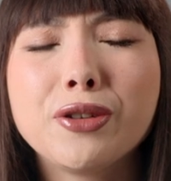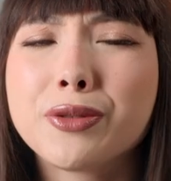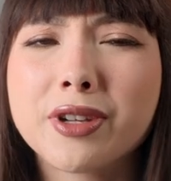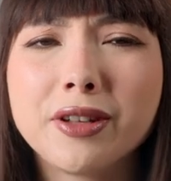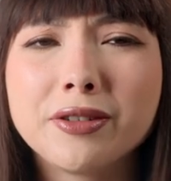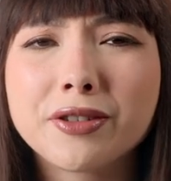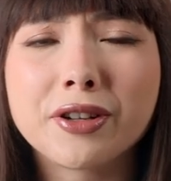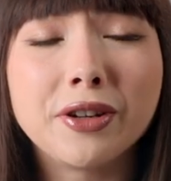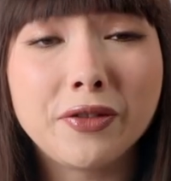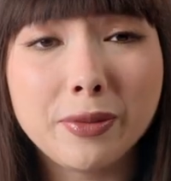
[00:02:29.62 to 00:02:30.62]
those colors are
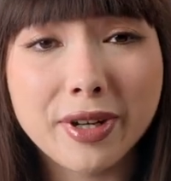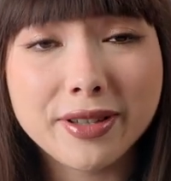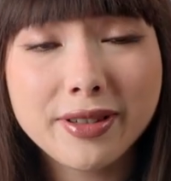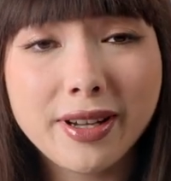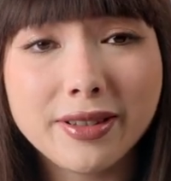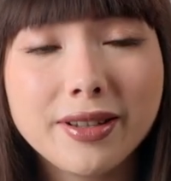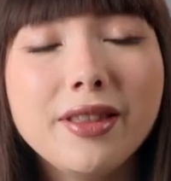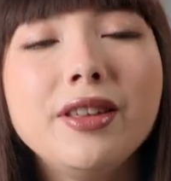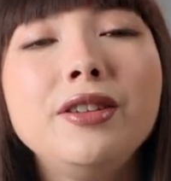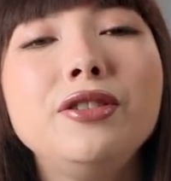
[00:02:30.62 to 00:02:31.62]
going to fit my site,"
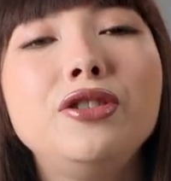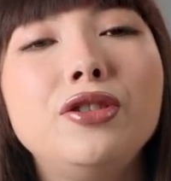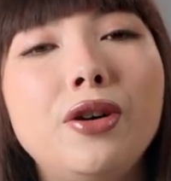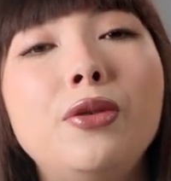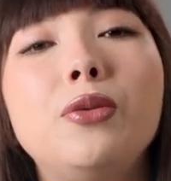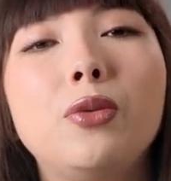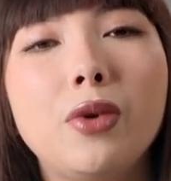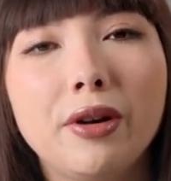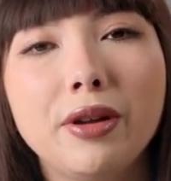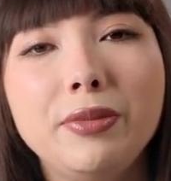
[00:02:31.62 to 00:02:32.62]
then don't
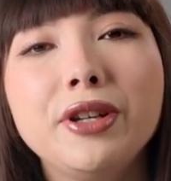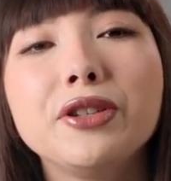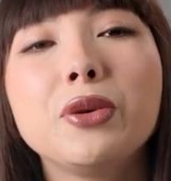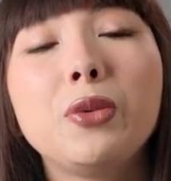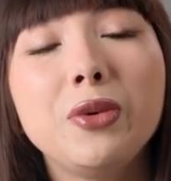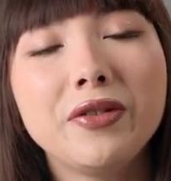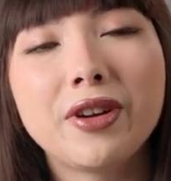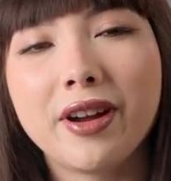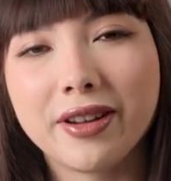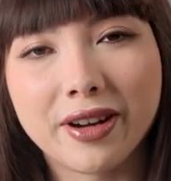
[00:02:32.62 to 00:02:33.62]
worry, because we've
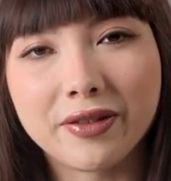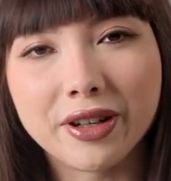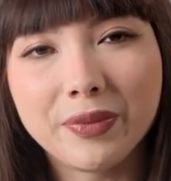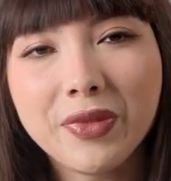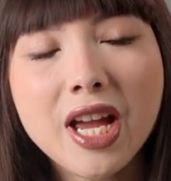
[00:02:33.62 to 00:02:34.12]
got you covered.